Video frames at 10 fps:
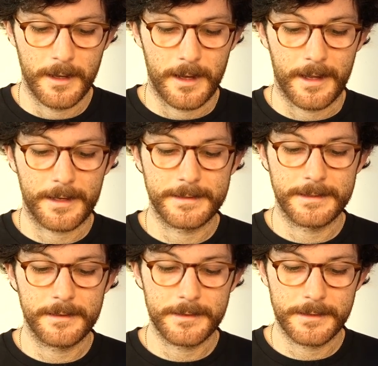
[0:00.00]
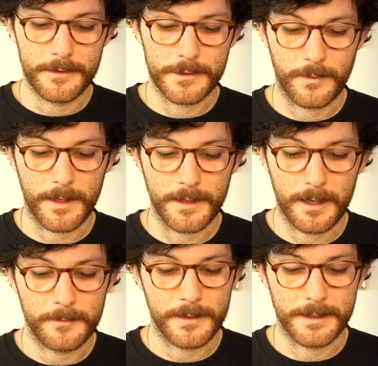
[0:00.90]
I could see the tears welling
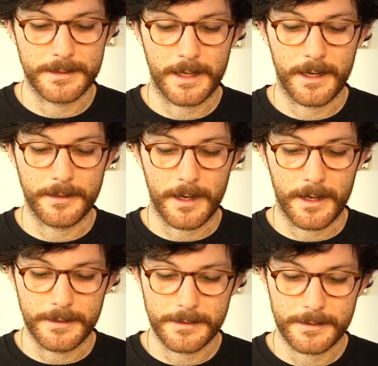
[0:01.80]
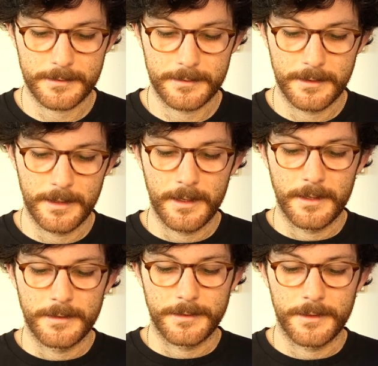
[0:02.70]
up in his tired eyes.
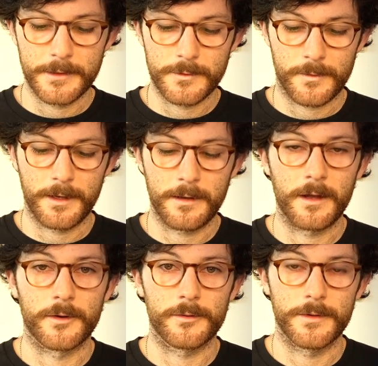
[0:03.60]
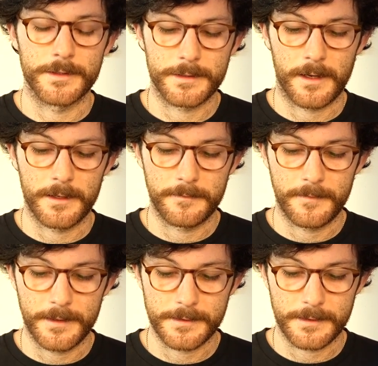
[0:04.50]
Tears were incongruous on the
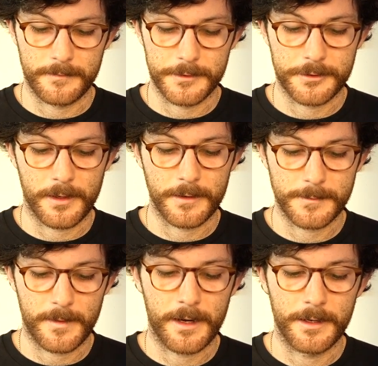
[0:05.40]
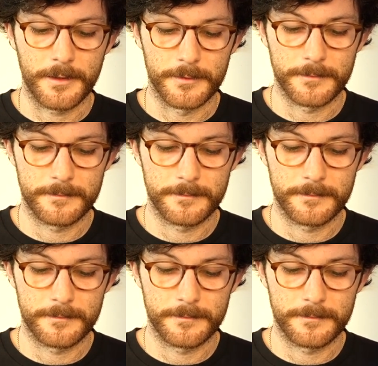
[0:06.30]
face of the strongest man I knew.